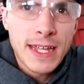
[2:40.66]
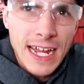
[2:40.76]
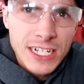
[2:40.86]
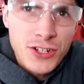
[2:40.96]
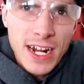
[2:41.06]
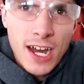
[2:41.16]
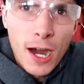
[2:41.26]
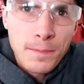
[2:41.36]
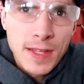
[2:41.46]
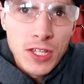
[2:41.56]
me kind of try to
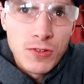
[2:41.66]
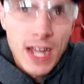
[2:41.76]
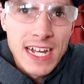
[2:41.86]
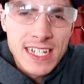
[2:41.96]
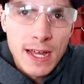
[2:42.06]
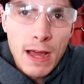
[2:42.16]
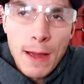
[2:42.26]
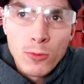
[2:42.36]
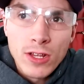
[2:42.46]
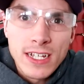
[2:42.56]
update you guys.
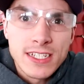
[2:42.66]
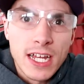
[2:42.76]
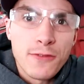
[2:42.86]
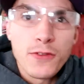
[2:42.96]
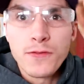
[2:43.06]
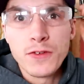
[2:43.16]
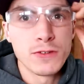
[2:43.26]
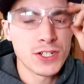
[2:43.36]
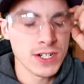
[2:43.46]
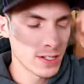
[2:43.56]
I'm really excited for the
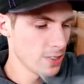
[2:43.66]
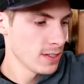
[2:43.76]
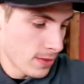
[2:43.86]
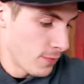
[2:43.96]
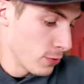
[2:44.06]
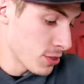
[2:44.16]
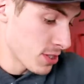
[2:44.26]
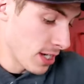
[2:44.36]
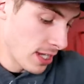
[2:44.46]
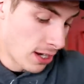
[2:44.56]
future. The future
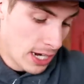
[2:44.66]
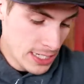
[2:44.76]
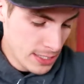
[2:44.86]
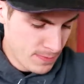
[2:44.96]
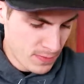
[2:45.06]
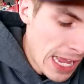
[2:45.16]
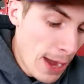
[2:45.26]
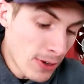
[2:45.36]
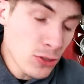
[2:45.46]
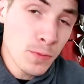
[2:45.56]
is gonna get awesome.
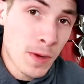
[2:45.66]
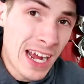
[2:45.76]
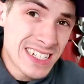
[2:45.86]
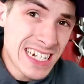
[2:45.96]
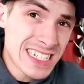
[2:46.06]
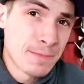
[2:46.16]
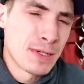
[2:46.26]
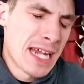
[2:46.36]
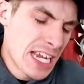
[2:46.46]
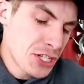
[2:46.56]
I wanna do projects and
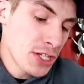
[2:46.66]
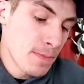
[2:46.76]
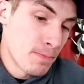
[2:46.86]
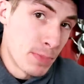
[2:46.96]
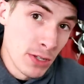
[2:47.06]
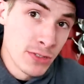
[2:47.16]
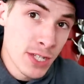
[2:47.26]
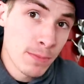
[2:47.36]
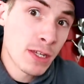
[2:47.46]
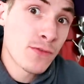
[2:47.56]
potentially build
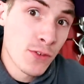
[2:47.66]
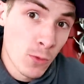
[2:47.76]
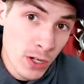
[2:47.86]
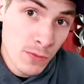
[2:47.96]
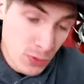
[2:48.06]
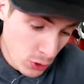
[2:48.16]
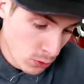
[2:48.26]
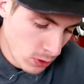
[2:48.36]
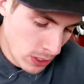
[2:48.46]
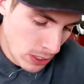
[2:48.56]
something for one of
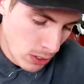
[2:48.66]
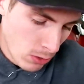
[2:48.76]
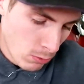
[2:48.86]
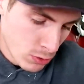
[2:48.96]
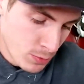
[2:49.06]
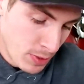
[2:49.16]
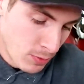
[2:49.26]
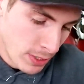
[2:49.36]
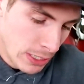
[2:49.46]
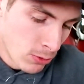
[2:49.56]
you, which would be
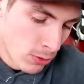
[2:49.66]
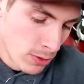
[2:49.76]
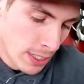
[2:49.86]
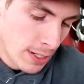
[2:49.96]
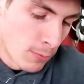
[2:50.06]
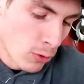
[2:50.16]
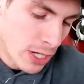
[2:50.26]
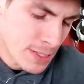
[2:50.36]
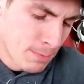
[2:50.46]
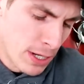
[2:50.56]
really cool, like a
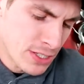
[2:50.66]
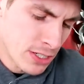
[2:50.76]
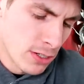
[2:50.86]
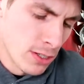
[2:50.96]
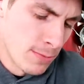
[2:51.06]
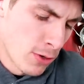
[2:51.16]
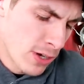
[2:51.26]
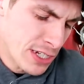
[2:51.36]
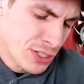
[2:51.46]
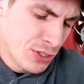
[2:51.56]
motorized bicycle, a
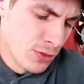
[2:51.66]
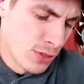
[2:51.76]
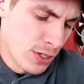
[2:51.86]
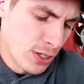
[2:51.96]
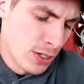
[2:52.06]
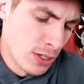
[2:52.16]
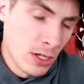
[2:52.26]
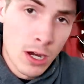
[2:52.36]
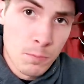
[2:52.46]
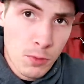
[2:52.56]
motorized scooter,
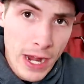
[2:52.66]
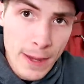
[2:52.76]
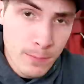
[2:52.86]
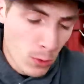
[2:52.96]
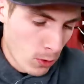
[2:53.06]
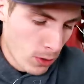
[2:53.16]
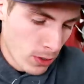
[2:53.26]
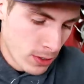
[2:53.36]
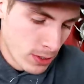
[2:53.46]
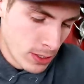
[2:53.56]
a brat
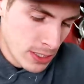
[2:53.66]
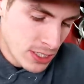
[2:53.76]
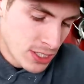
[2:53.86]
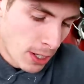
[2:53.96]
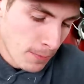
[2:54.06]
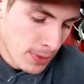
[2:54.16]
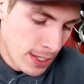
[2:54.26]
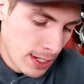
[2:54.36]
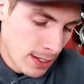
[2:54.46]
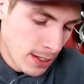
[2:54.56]
board,
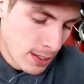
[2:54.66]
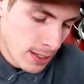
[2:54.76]
something.